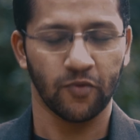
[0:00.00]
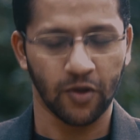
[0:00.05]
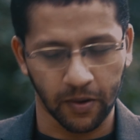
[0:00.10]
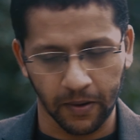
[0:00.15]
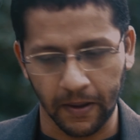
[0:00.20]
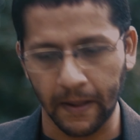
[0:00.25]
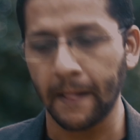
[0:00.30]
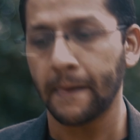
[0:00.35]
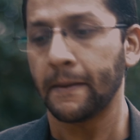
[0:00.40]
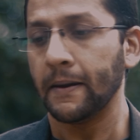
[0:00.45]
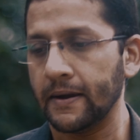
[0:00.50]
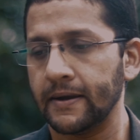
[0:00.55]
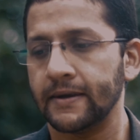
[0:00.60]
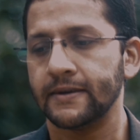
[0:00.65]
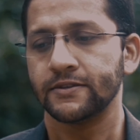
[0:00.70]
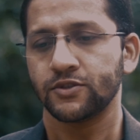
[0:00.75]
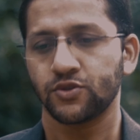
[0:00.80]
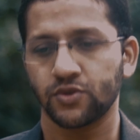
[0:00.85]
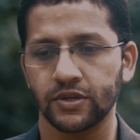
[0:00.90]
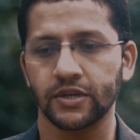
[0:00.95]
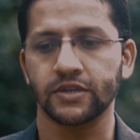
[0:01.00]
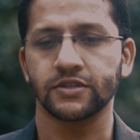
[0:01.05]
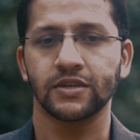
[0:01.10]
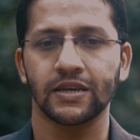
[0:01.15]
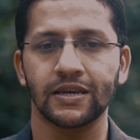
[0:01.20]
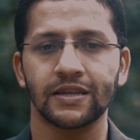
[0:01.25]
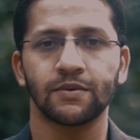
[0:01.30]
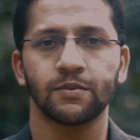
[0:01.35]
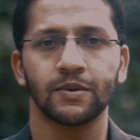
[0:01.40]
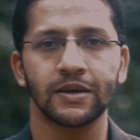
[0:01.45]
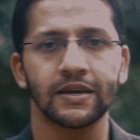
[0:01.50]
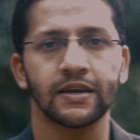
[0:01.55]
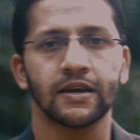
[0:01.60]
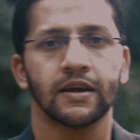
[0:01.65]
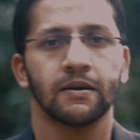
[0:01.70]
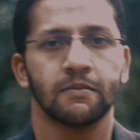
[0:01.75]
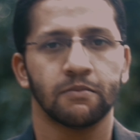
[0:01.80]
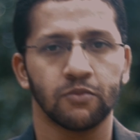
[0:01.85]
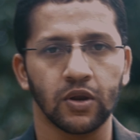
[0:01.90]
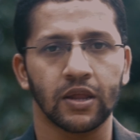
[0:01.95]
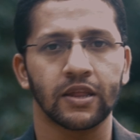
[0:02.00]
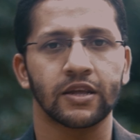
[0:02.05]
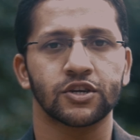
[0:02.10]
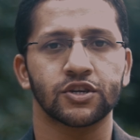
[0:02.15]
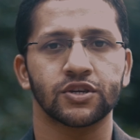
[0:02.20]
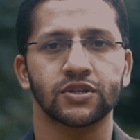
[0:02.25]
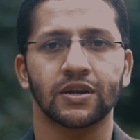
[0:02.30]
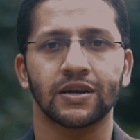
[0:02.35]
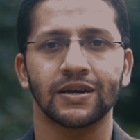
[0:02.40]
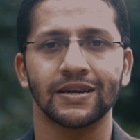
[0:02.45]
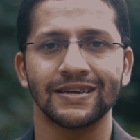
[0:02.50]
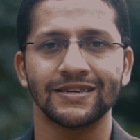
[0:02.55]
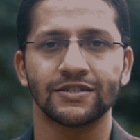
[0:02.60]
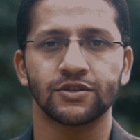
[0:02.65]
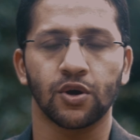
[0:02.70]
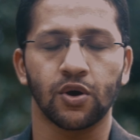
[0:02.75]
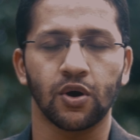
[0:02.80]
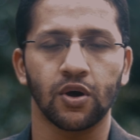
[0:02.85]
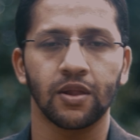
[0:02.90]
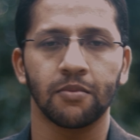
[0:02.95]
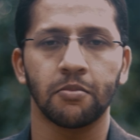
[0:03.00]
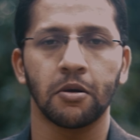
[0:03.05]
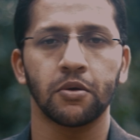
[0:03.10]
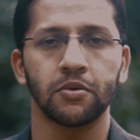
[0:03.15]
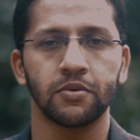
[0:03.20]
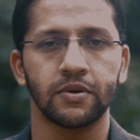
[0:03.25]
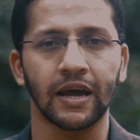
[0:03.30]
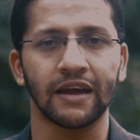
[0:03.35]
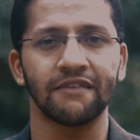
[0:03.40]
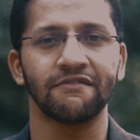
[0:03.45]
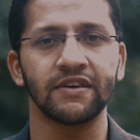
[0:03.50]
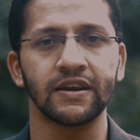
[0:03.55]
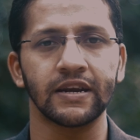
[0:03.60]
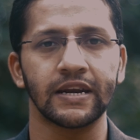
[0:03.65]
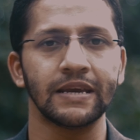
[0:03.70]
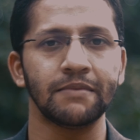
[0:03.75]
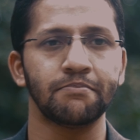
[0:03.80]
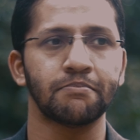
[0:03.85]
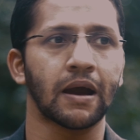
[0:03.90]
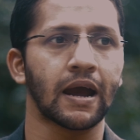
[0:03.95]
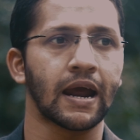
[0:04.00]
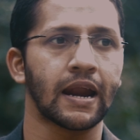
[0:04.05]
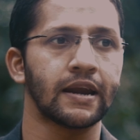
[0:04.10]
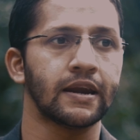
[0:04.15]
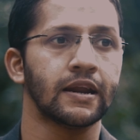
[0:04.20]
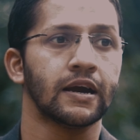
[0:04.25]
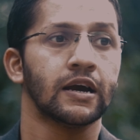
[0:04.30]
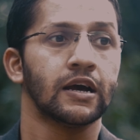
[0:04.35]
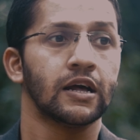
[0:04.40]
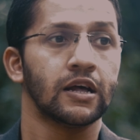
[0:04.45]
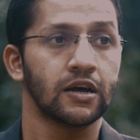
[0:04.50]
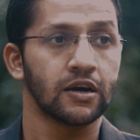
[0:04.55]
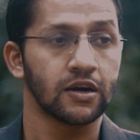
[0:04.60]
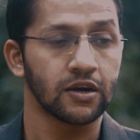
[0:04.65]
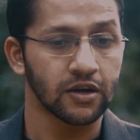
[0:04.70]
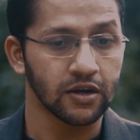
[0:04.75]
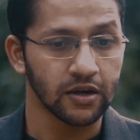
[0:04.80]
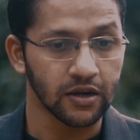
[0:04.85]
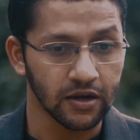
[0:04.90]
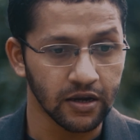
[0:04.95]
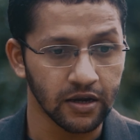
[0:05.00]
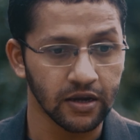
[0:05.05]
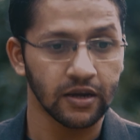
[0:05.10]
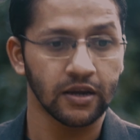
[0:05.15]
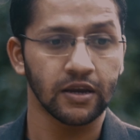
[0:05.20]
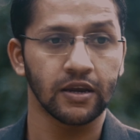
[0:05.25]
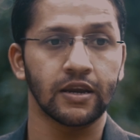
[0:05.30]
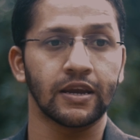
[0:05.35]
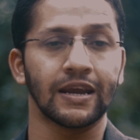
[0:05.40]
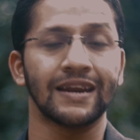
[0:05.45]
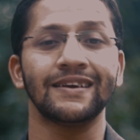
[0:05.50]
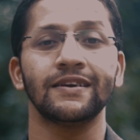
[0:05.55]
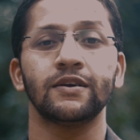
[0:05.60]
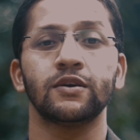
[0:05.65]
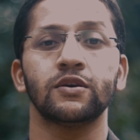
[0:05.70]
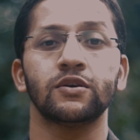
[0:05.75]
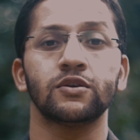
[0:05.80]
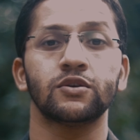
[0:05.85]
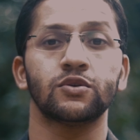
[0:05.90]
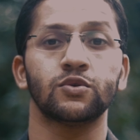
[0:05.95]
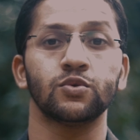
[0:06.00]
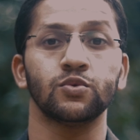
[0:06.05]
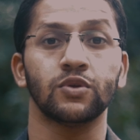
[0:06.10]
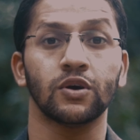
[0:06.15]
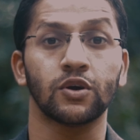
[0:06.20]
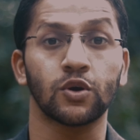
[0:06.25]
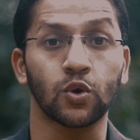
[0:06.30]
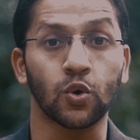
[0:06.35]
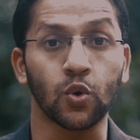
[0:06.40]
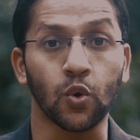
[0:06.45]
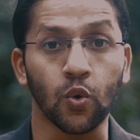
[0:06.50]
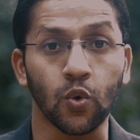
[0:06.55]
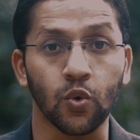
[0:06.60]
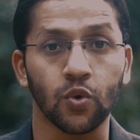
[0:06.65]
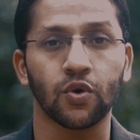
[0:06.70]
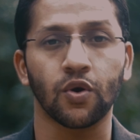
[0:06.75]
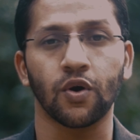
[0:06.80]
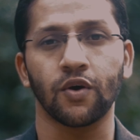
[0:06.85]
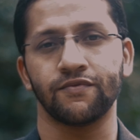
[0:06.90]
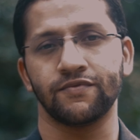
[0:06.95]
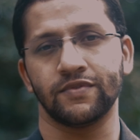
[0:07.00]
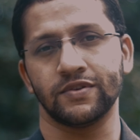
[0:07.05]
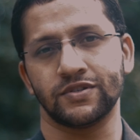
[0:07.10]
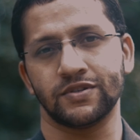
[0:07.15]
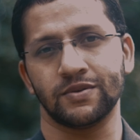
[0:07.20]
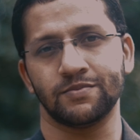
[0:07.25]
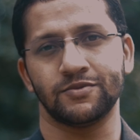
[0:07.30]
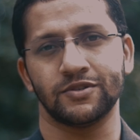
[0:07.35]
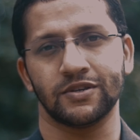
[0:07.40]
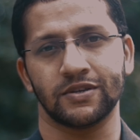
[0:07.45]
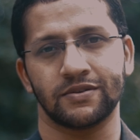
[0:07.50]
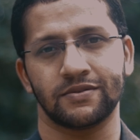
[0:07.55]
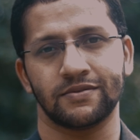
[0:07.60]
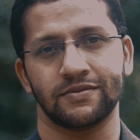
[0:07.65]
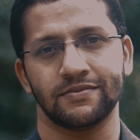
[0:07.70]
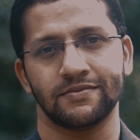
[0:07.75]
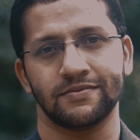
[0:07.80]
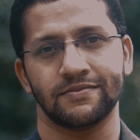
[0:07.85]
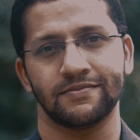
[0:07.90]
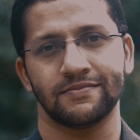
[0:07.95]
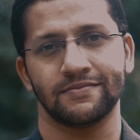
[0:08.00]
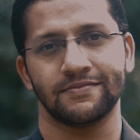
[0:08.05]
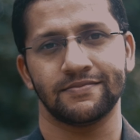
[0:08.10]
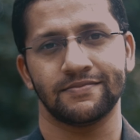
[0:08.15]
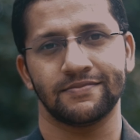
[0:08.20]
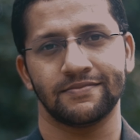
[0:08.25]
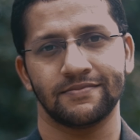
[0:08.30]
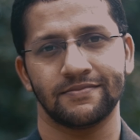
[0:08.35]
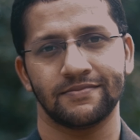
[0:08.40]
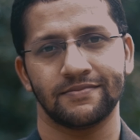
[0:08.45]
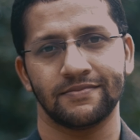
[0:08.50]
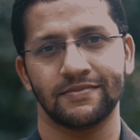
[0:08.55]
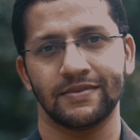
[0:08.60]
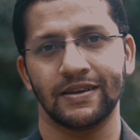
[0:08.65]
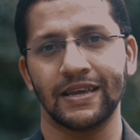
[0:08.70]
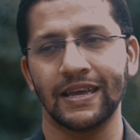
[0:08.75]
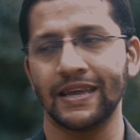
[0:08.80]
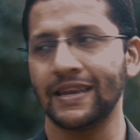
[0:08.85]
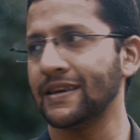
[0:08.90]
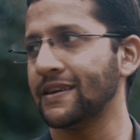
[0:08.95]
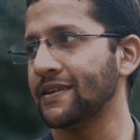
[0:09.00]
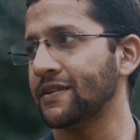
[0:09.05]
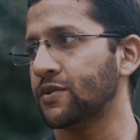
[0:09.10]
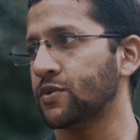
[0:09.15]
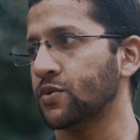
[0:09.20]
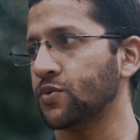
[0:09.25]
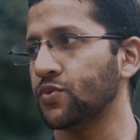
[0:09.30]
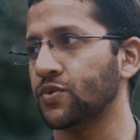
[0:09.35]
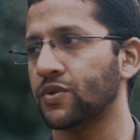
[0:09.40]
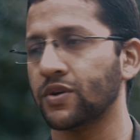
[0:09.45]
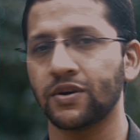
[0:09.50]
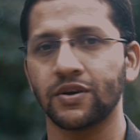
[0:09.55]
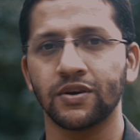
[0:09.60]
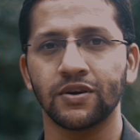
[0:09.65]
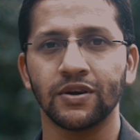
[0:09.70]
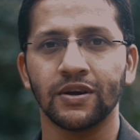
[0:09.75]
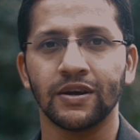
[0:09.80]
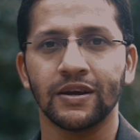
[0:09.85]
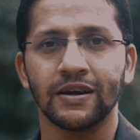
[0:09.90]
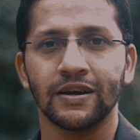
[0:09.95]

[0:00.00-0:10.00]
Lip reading: Okay, so yes, in a way, Mula Nakshatra is all about diving deep and getting to the core of the subject, getting to the